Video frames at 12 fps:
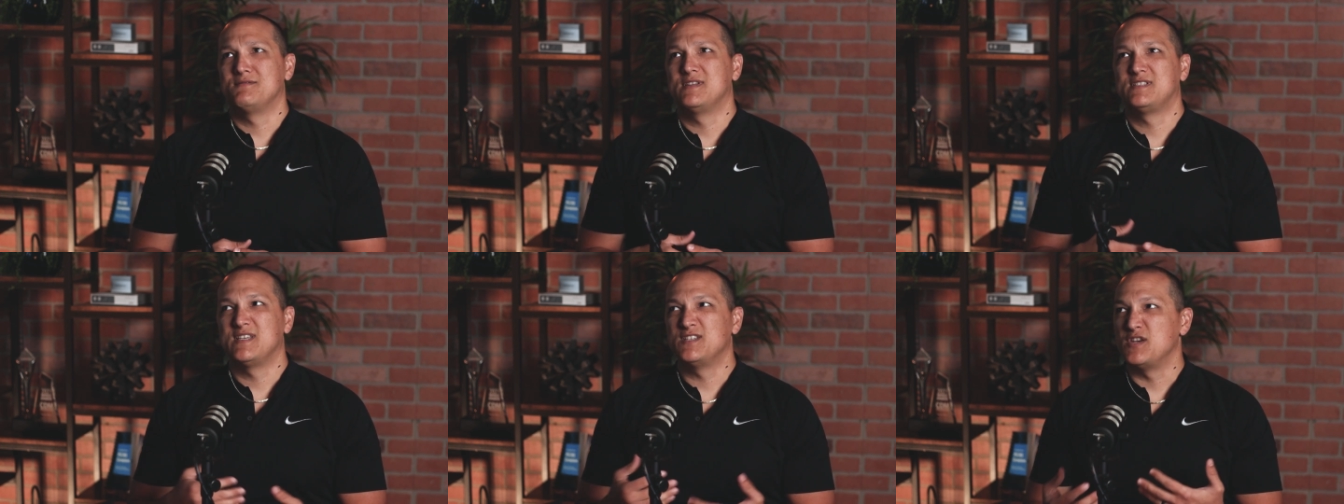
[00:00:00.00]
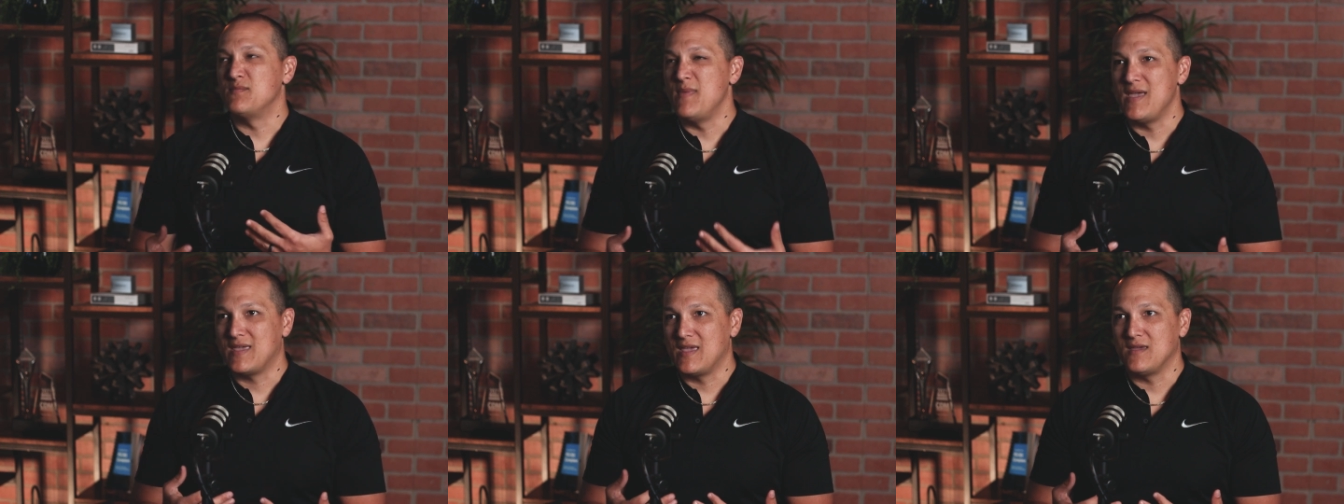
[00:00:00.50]
decision
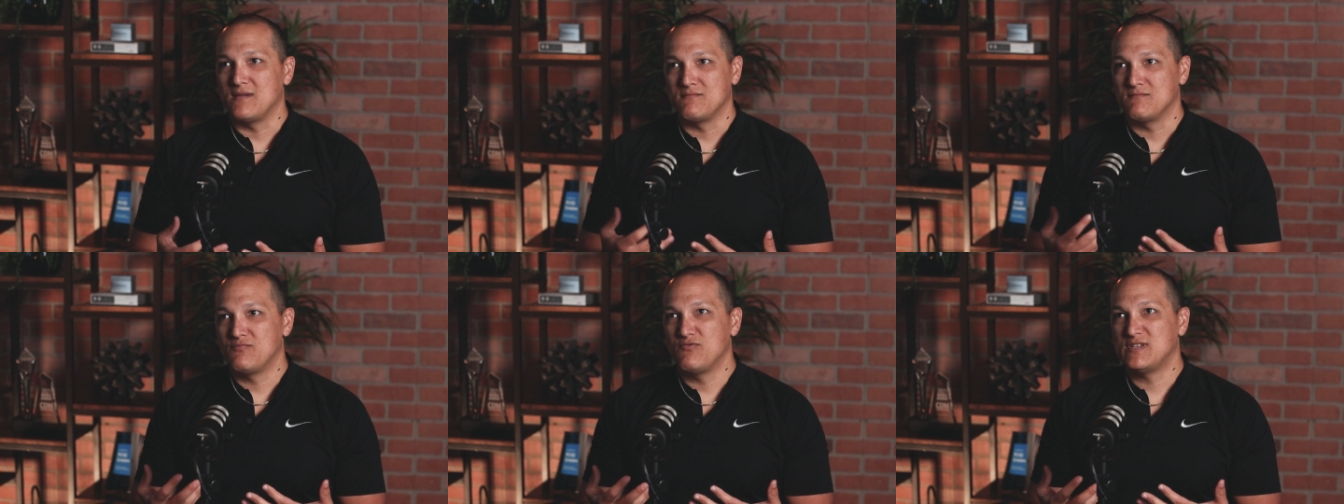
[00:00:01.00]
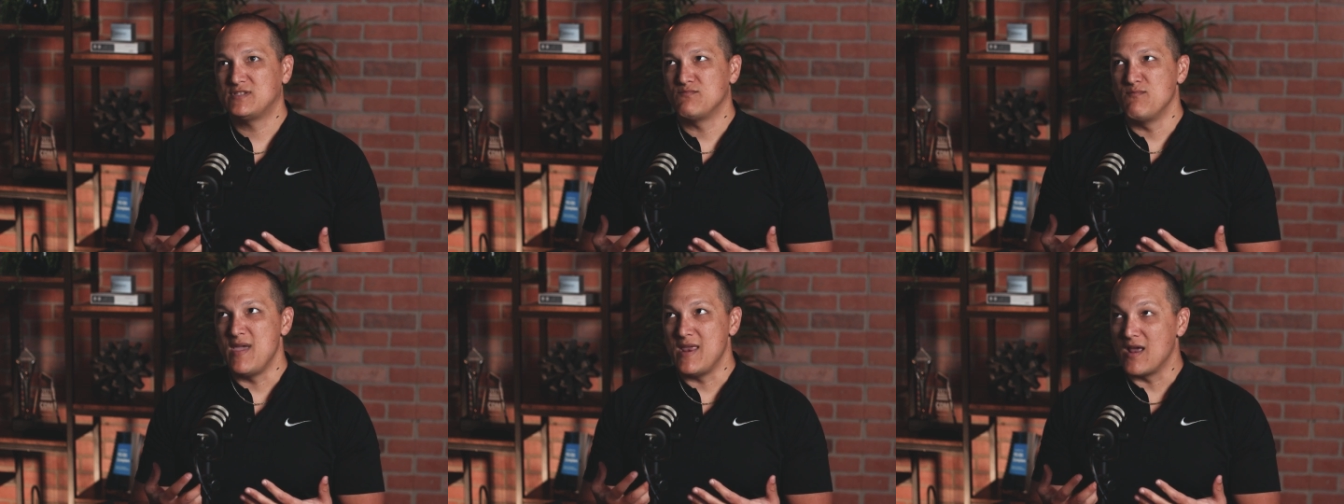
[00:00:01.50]
making, which
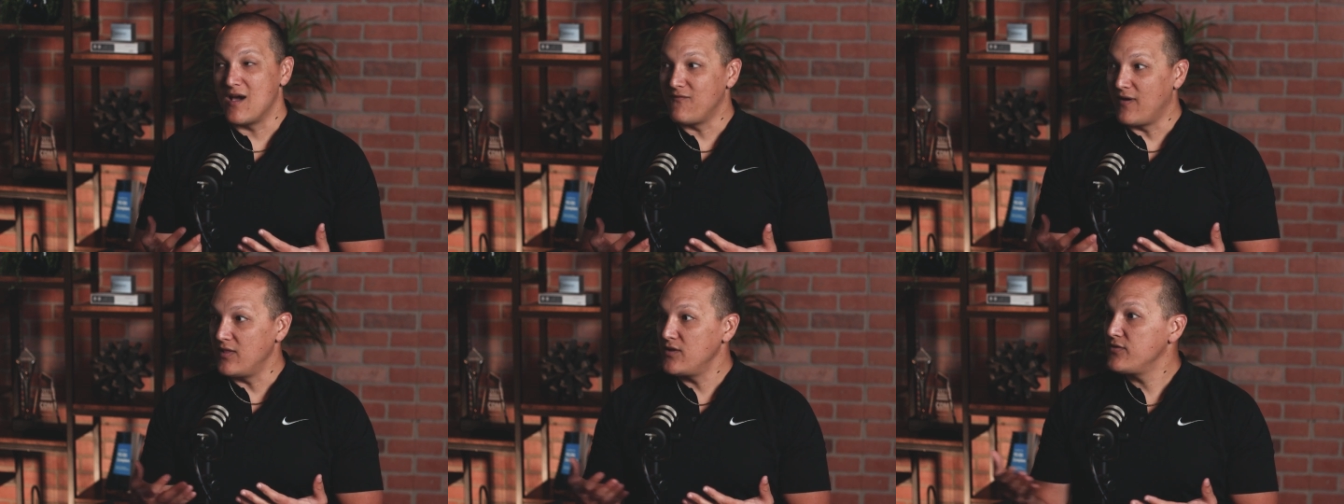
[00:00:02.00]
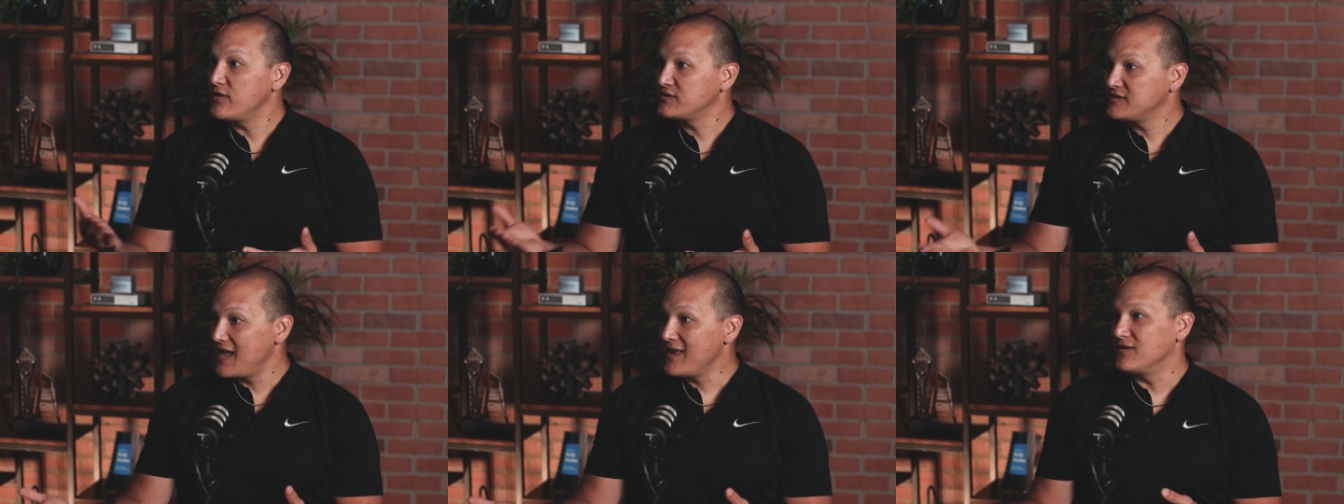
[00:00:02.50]
may not follow their
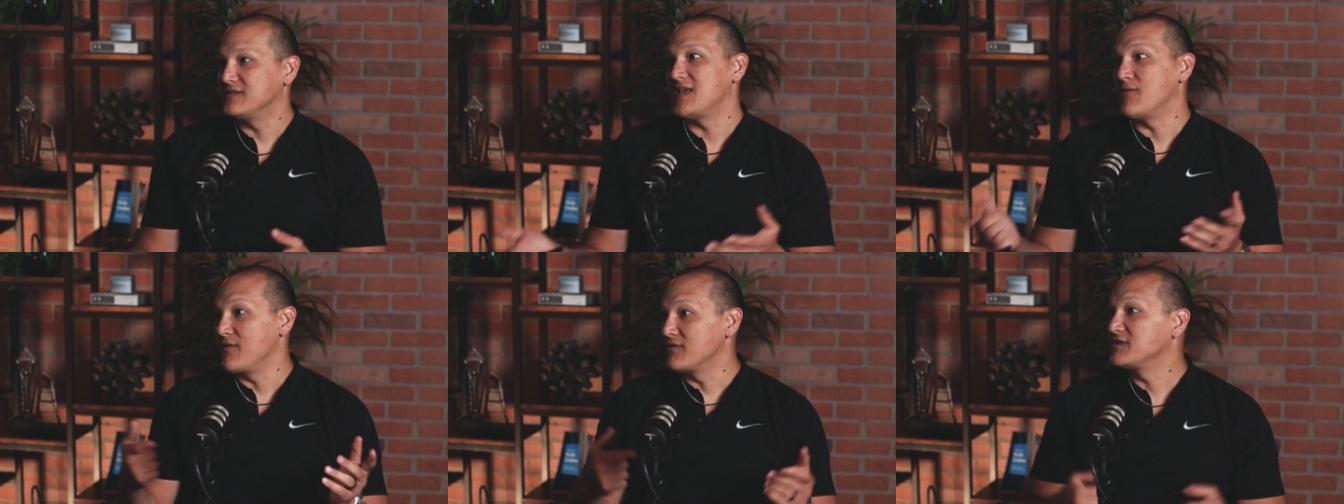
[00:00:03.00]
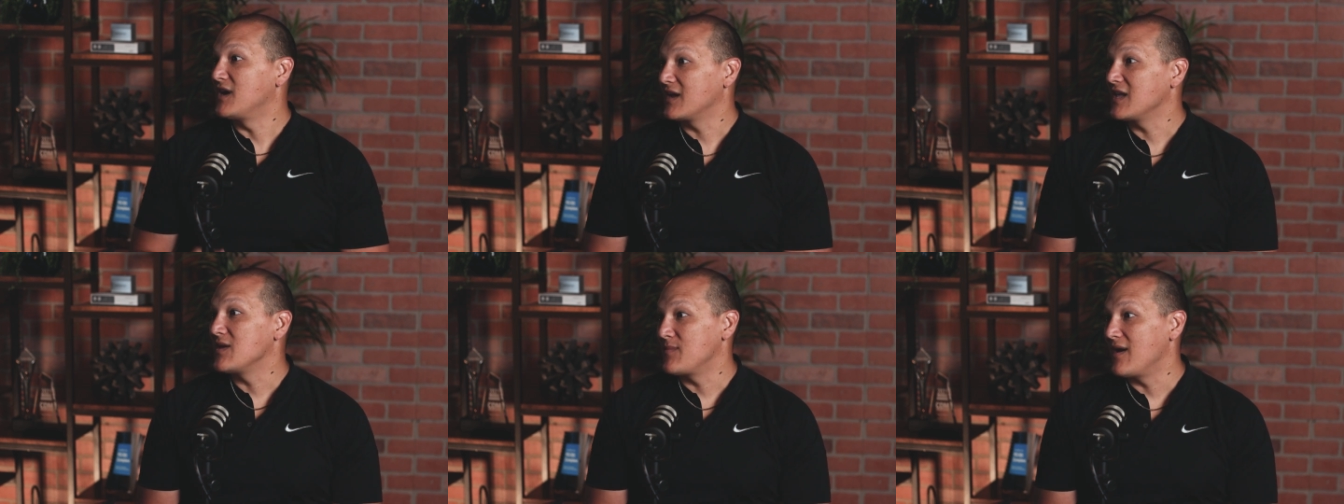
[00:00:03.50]
standards that we were
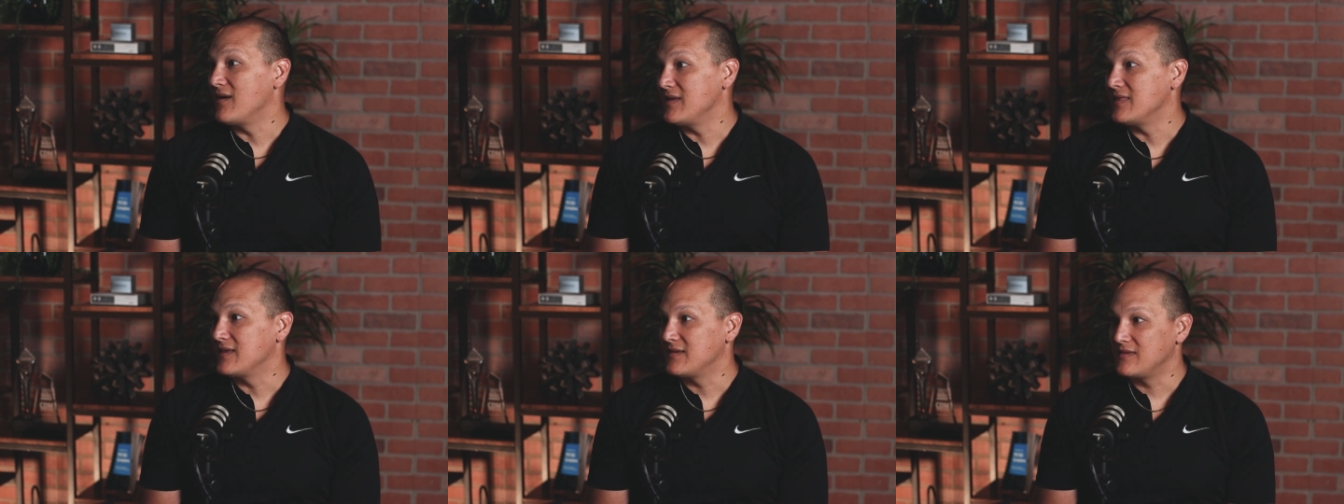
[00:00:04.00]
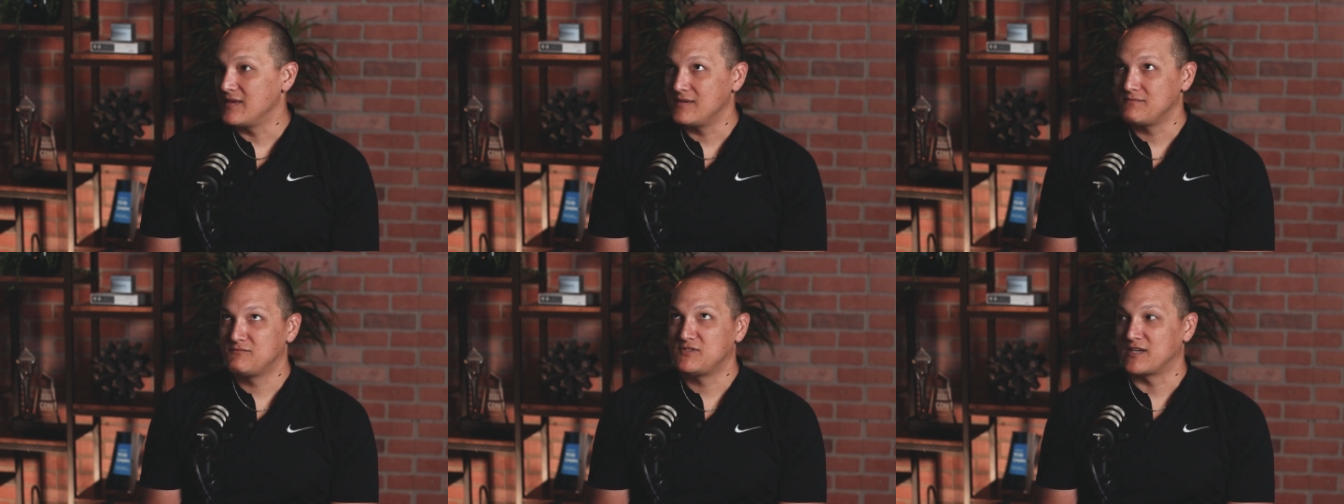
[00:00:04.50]
talking about in
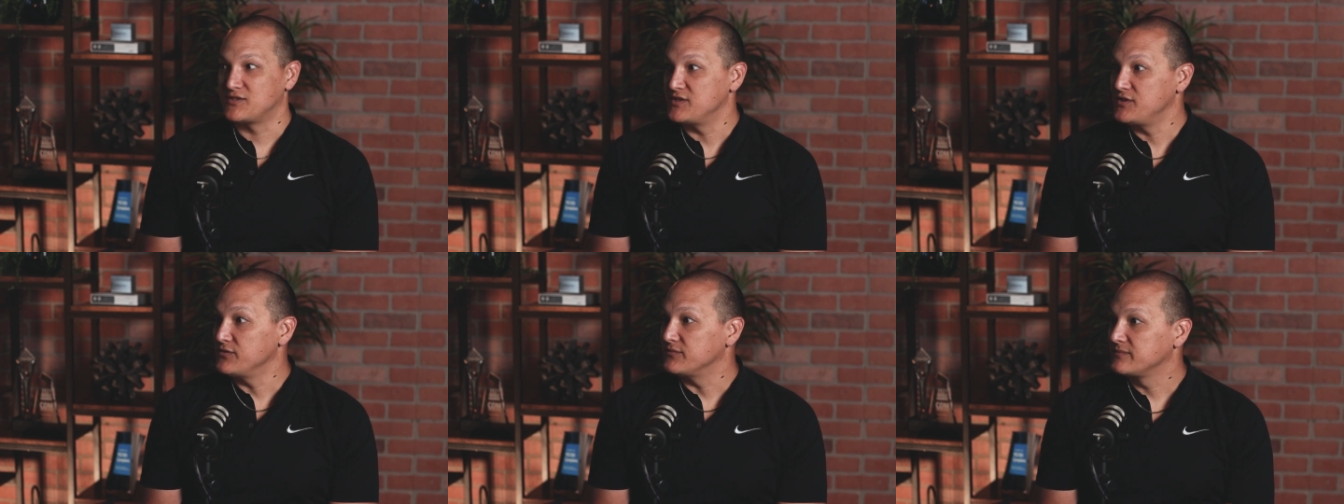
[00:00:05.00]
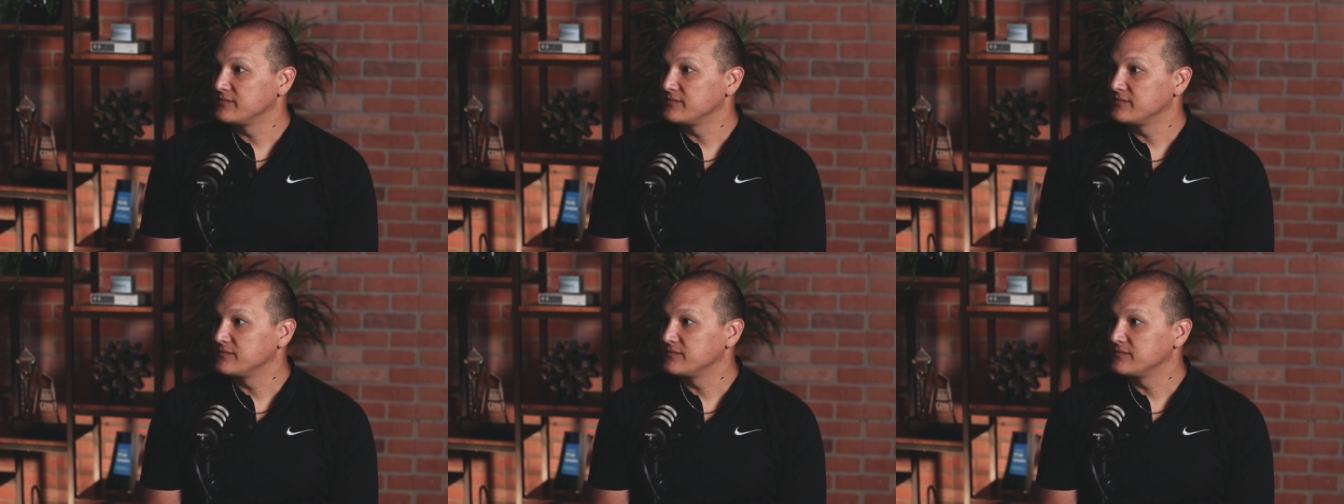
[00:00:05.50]
the section 2.